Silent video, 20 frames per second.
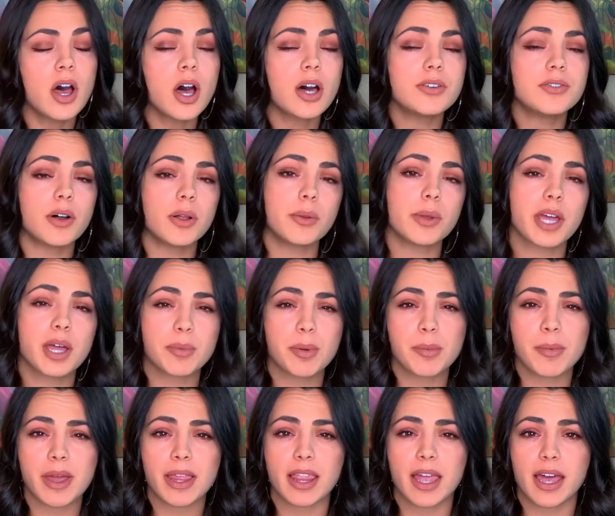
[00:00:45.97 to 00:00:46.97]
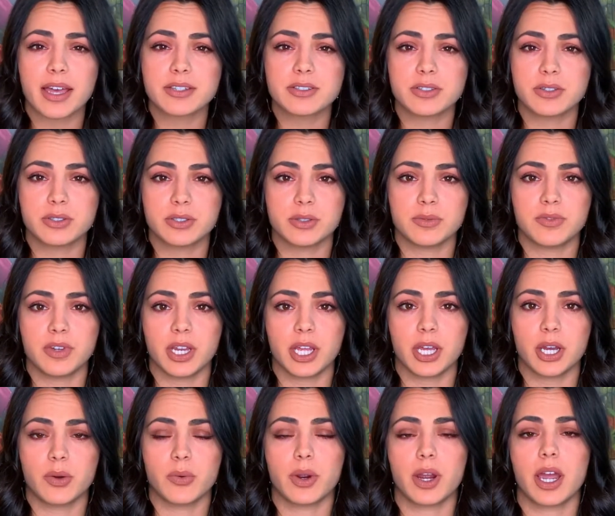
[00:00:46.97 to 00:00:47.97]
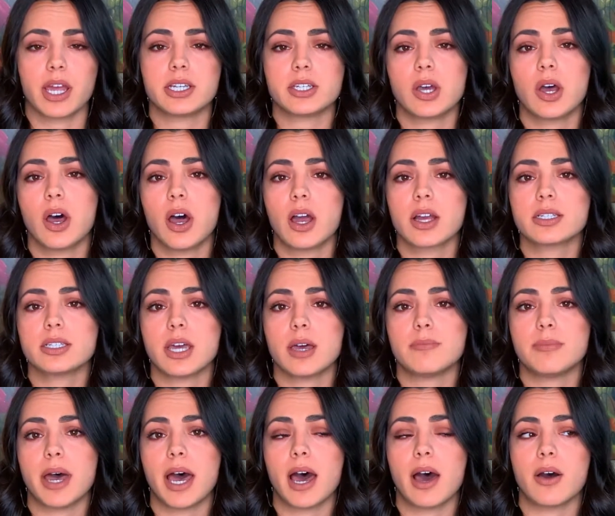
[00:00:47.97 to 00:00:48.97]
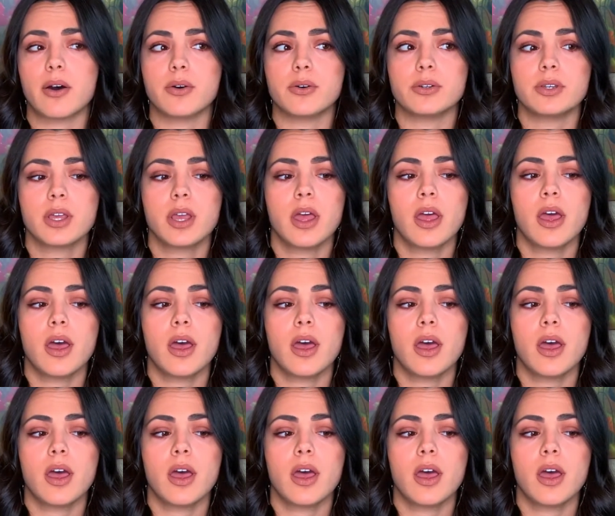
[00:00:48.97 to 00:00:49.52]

following up on my last YouTube video where I talked about